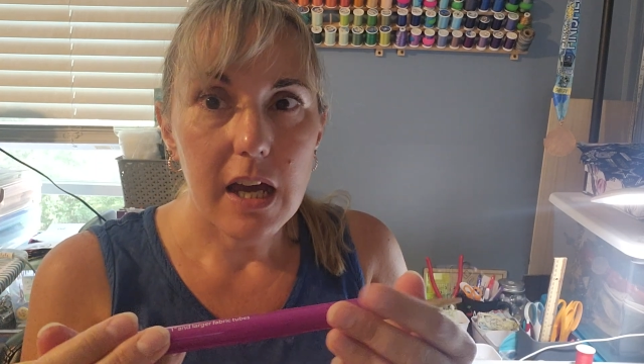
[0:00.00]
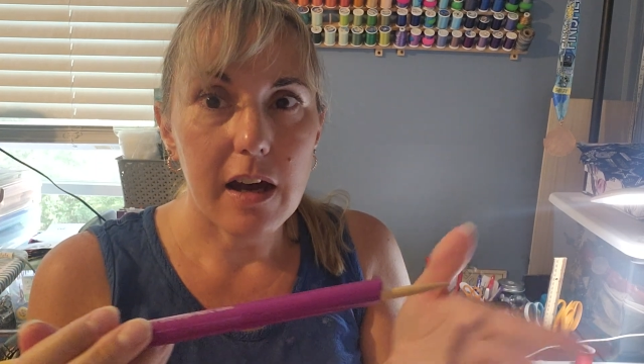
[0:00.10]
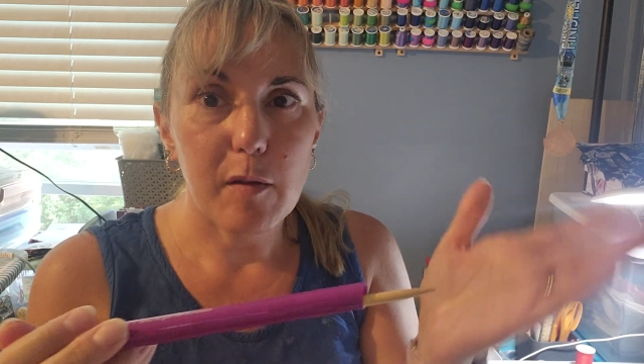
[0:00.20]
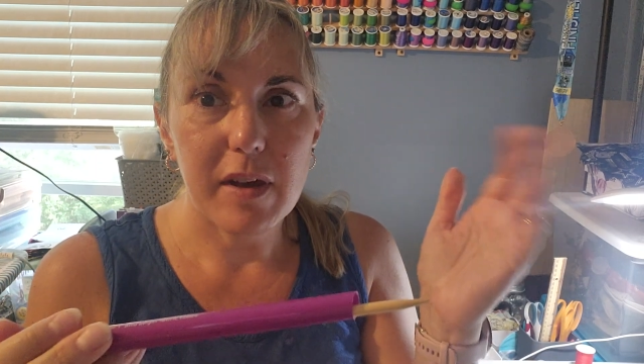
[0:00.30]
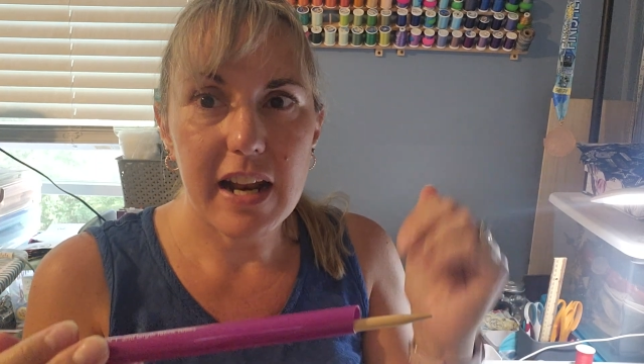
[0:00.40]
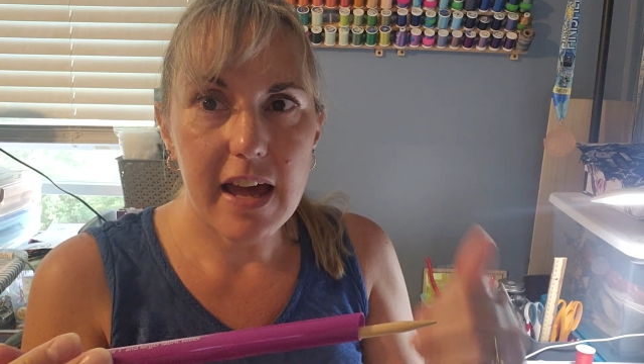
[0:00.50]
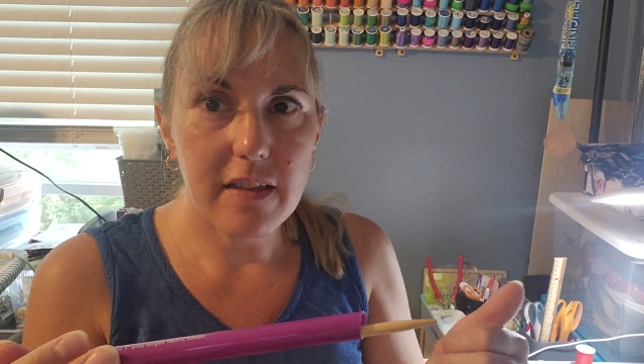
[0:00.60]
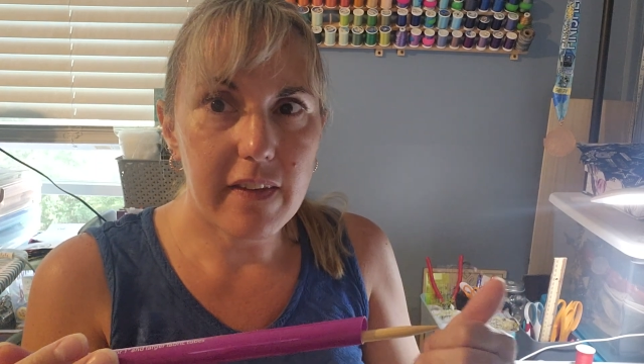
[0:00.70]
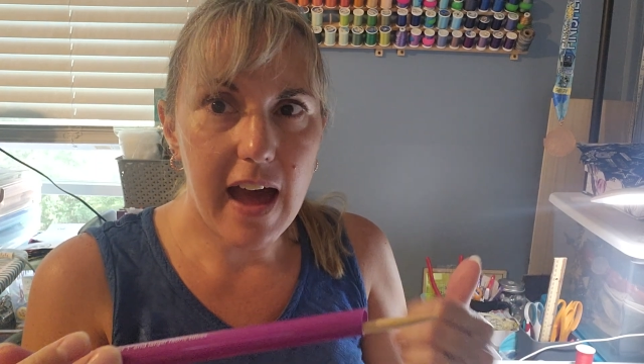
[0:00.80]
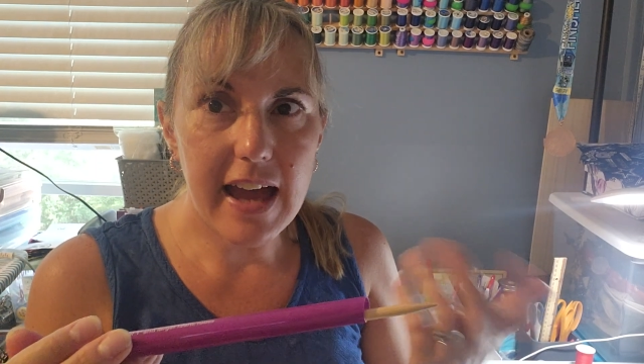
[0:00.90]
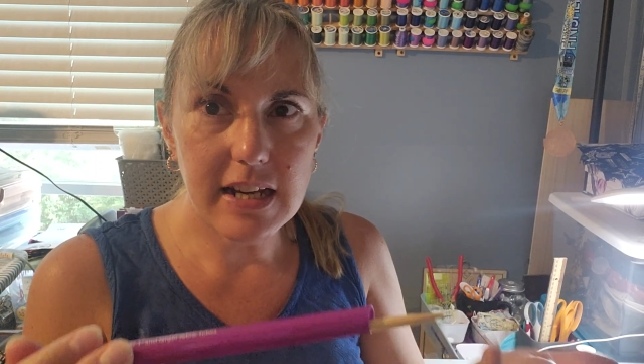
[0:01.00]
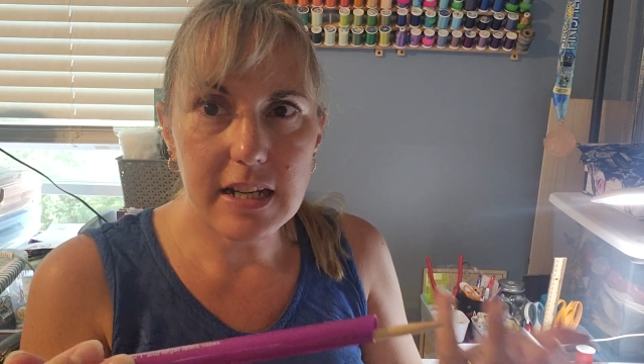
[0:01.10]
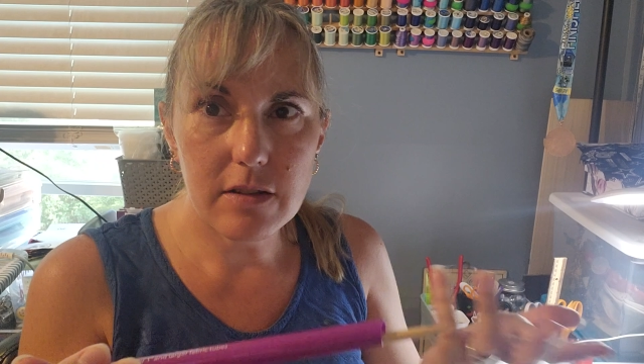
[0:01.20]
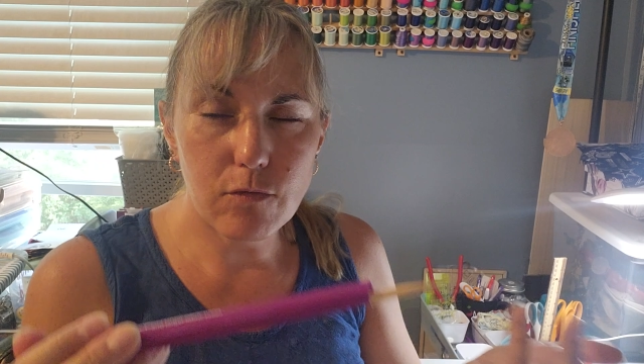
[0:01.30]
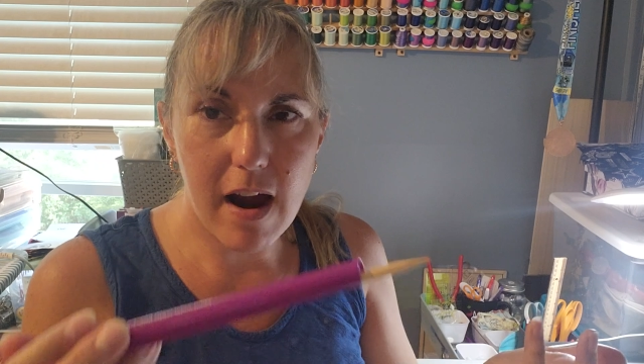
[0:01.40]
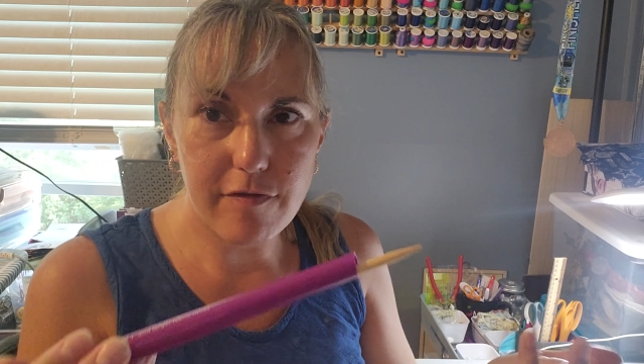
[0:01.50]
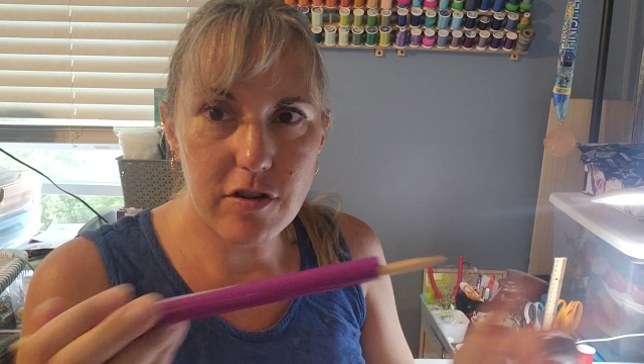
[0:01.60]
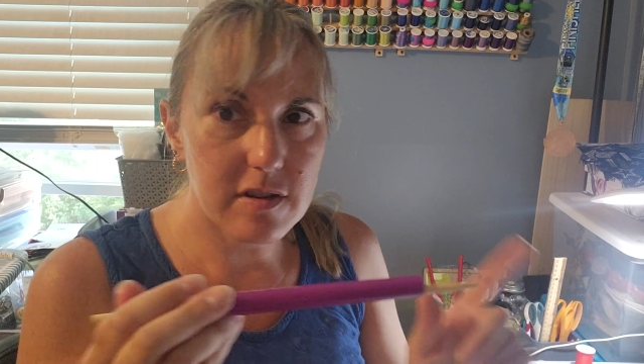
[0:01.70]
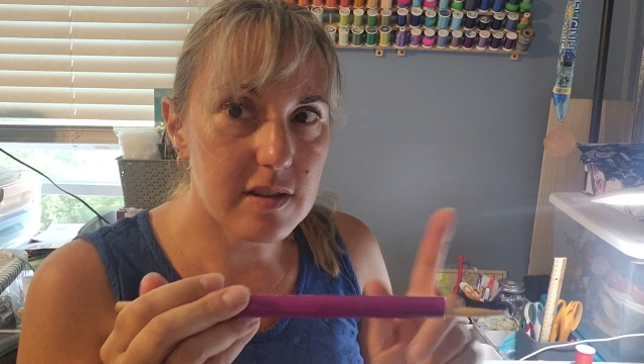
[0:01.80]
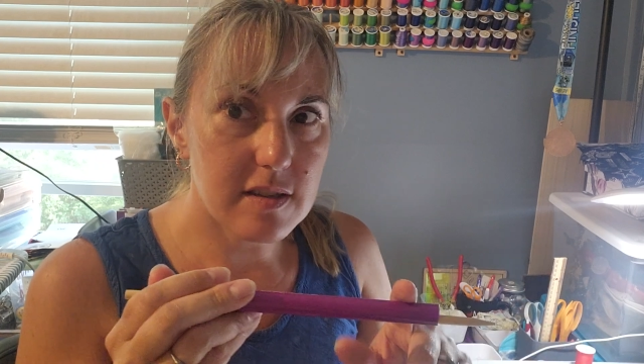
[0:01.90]
And I did
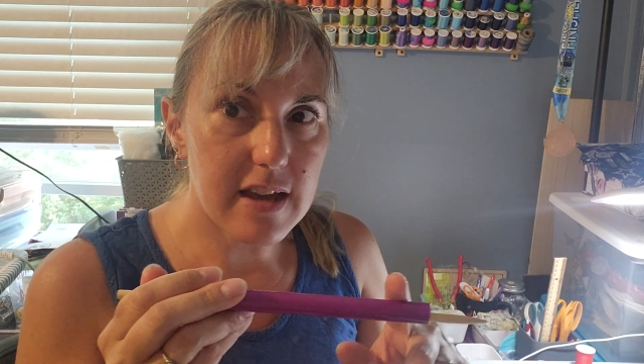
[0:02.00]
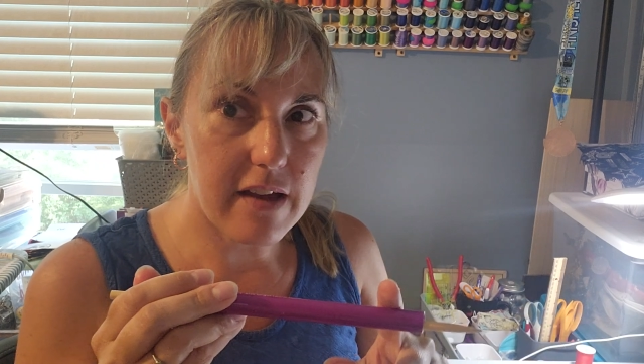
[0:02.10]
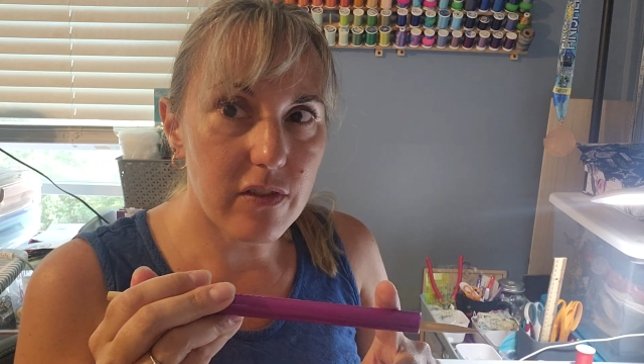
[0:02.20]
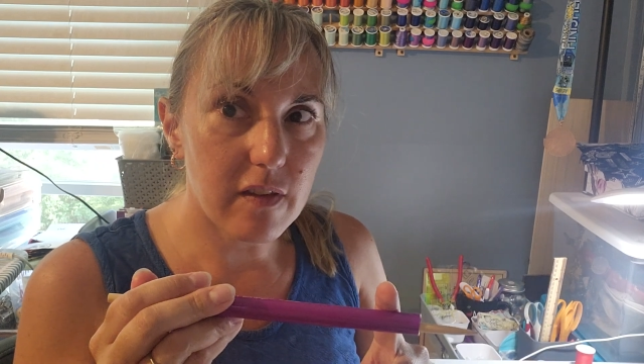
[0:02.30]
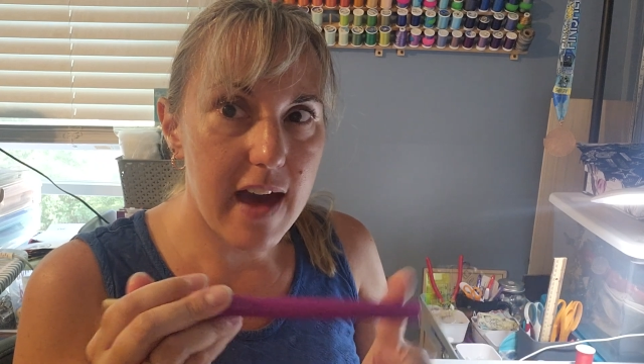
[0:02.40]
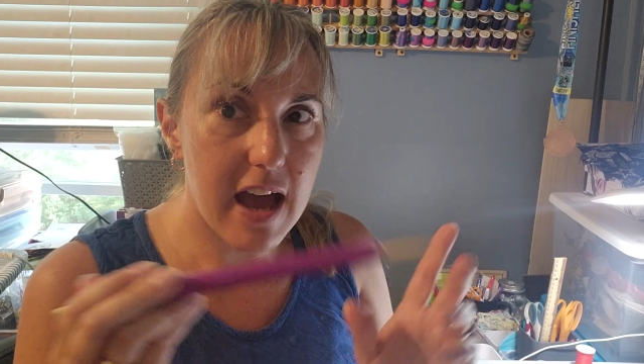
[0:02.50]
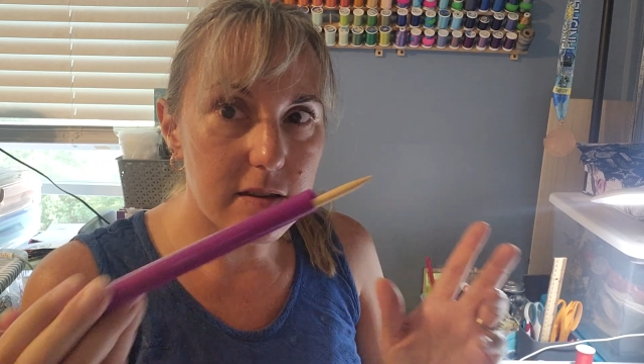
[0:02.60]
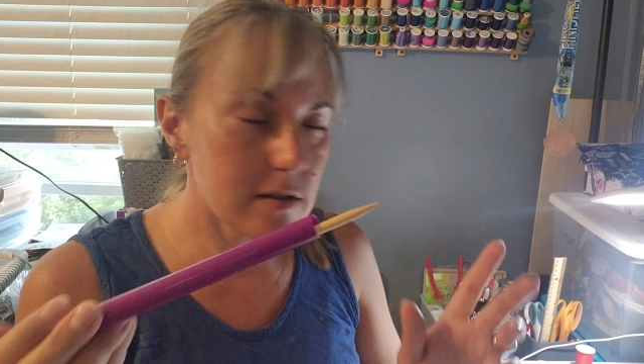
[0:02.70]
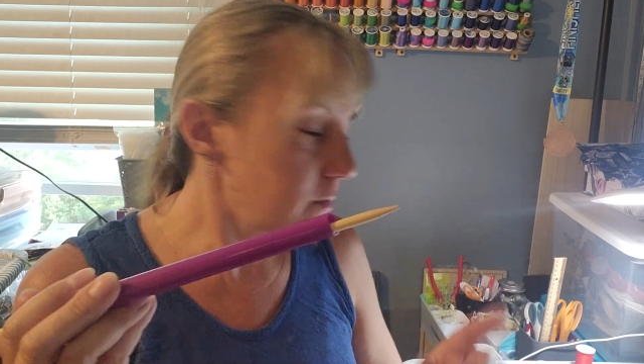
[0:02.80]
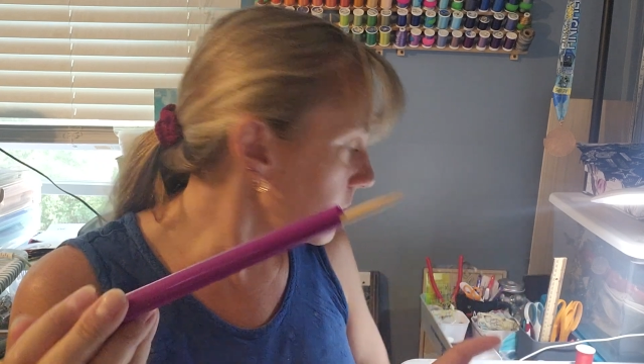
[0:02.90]
reference this on the last